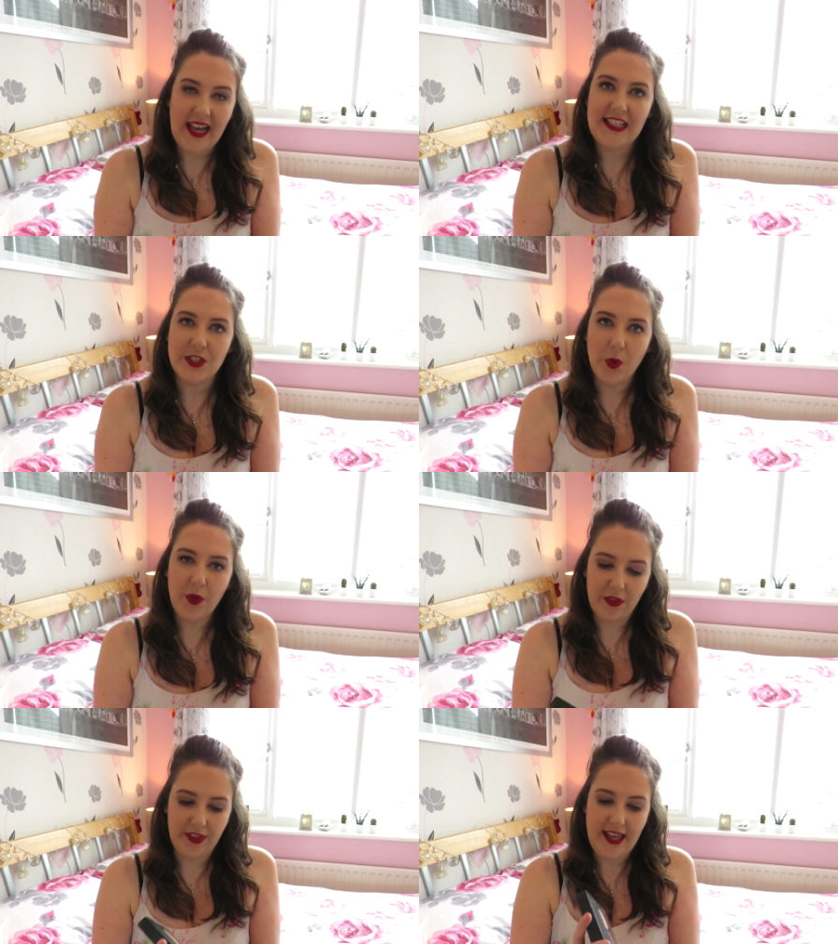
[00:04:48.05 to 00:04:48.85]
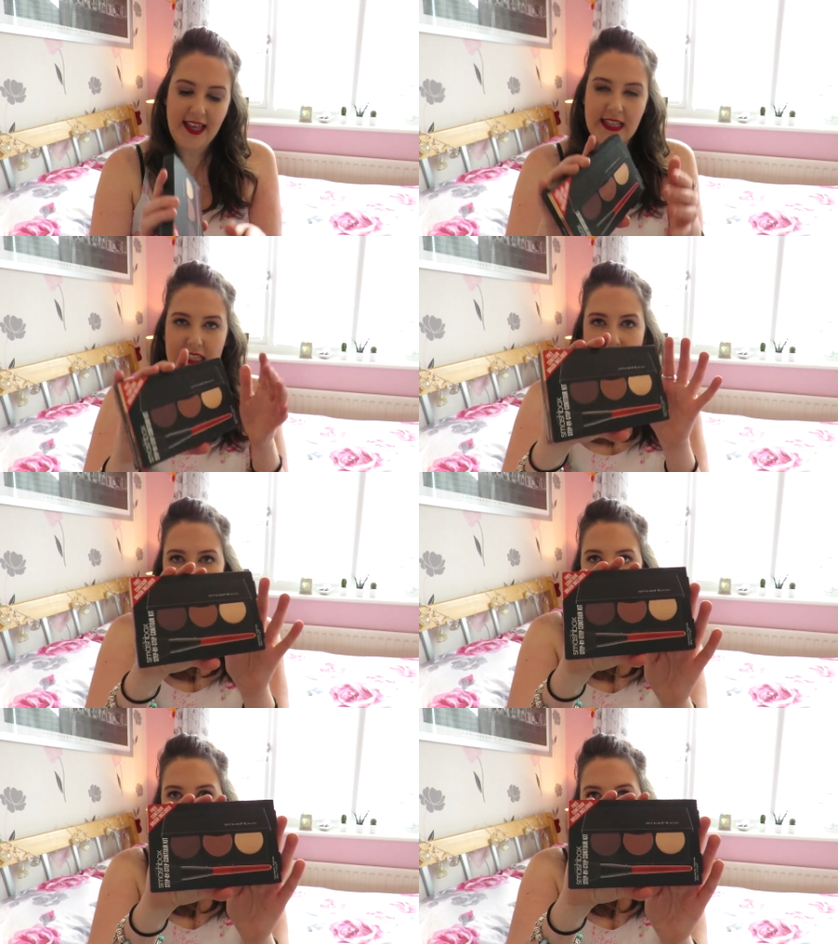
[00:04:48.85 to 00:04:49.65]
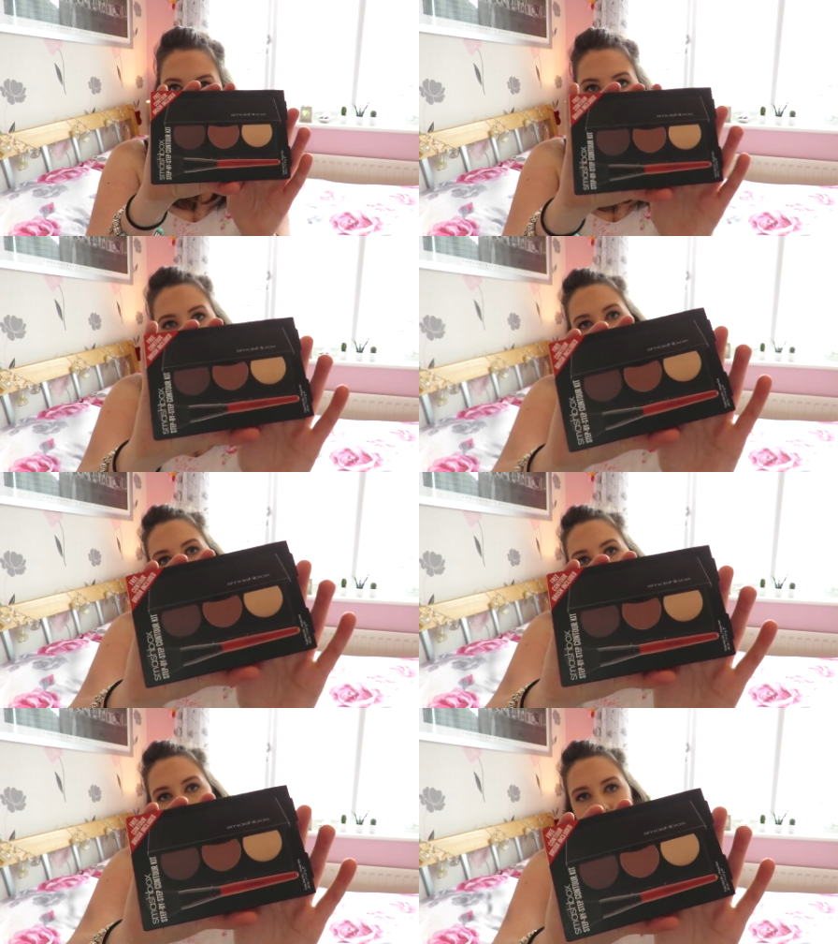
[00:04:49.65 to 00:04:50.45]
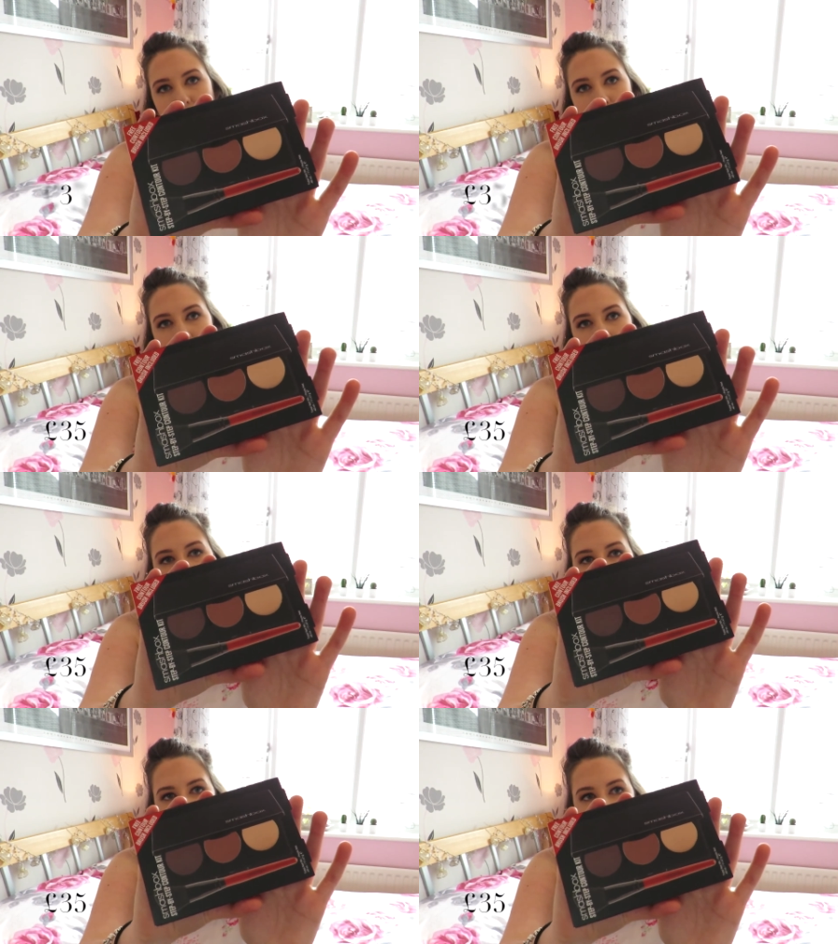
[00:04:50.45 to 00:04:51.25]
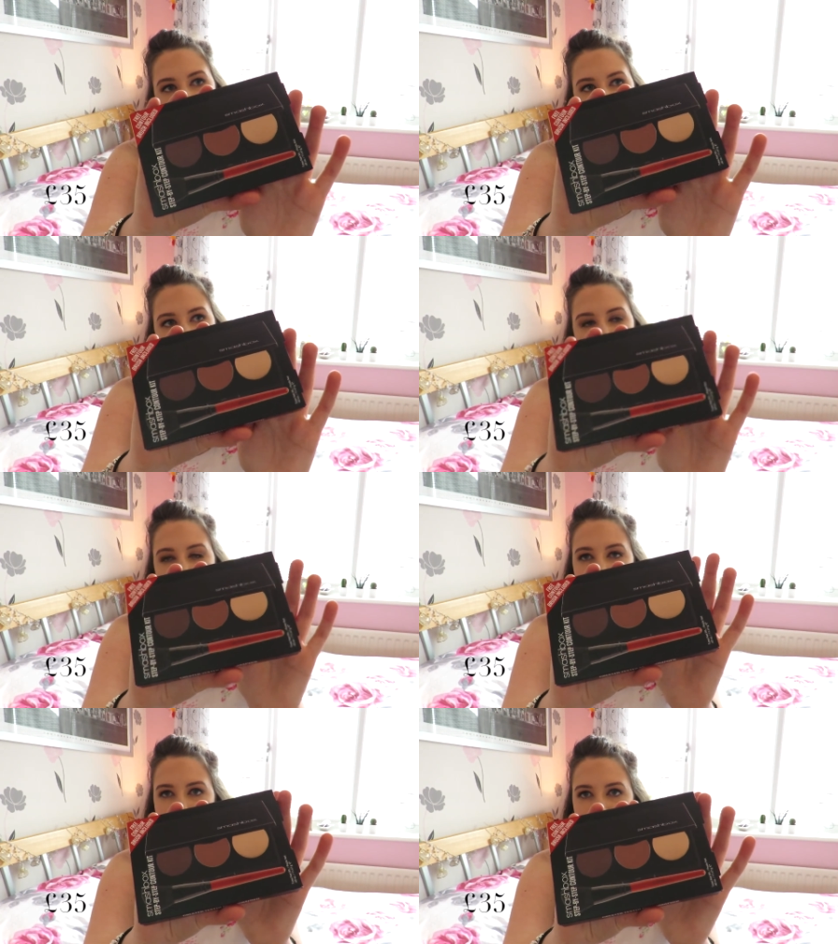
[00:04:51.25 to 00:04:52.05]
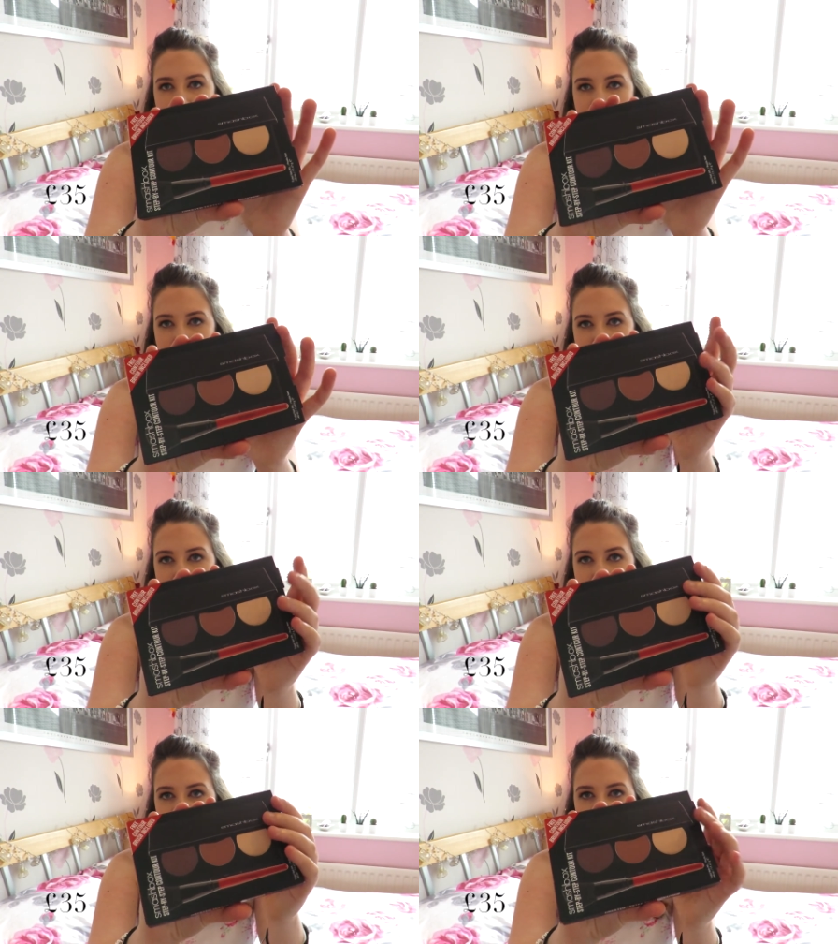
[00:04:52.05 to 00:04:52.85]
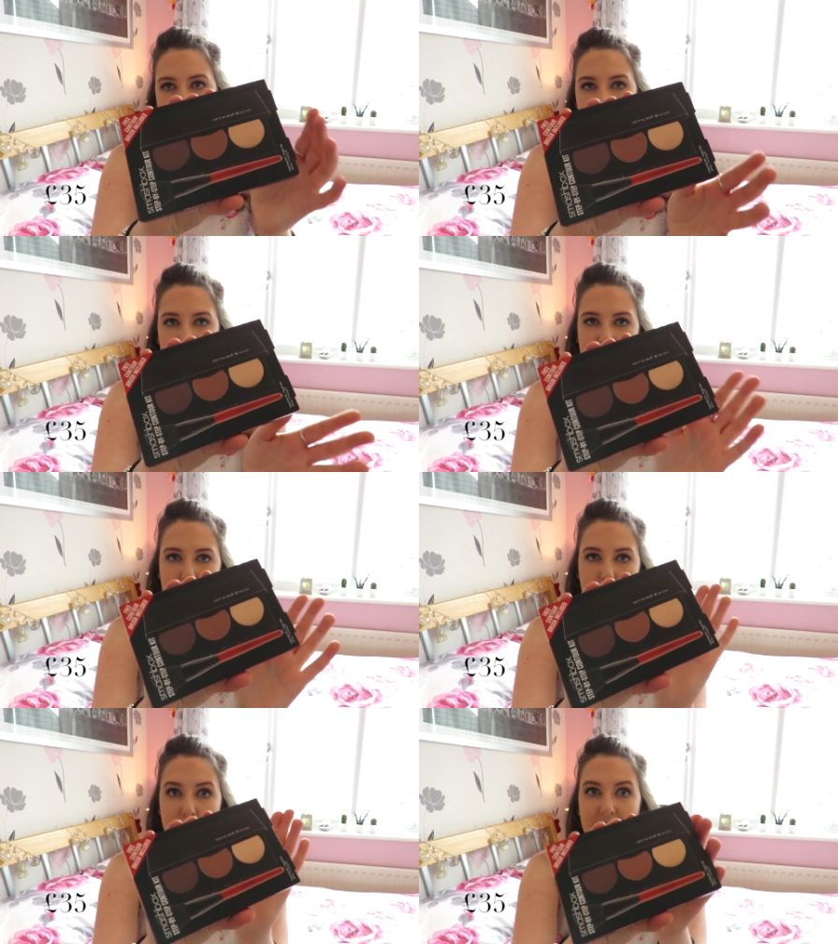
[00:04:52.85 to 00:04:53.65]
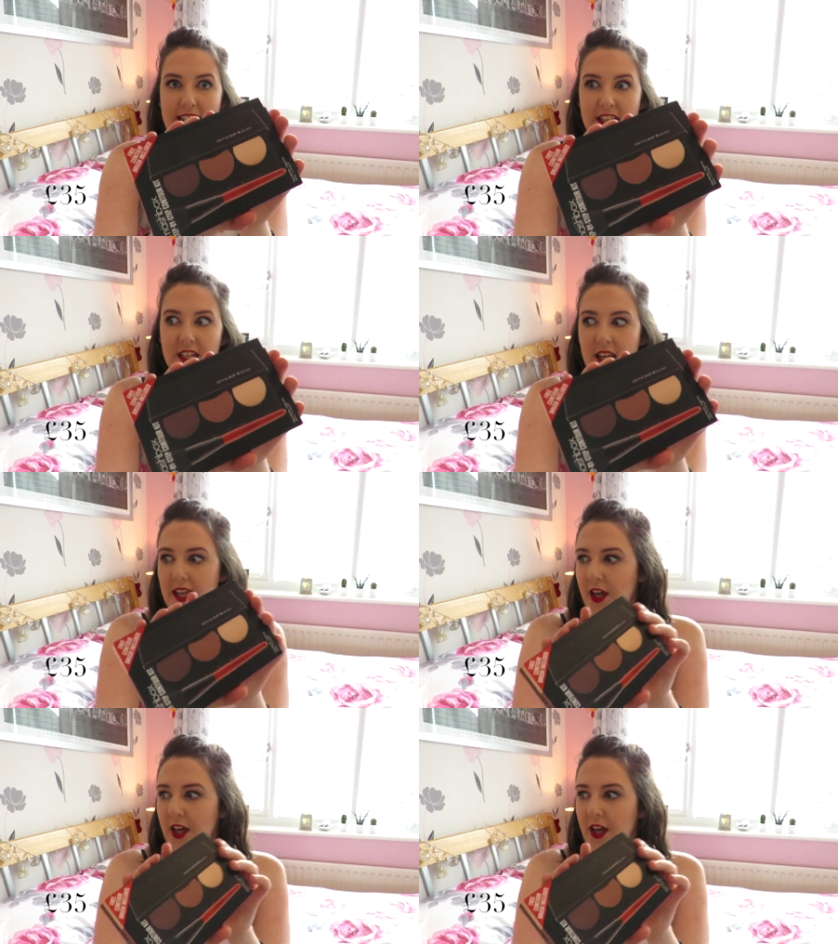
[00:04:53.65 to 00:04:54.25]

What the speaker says: I saw this and I thought, okay, what first attracted me, yep, free brush, brilliant.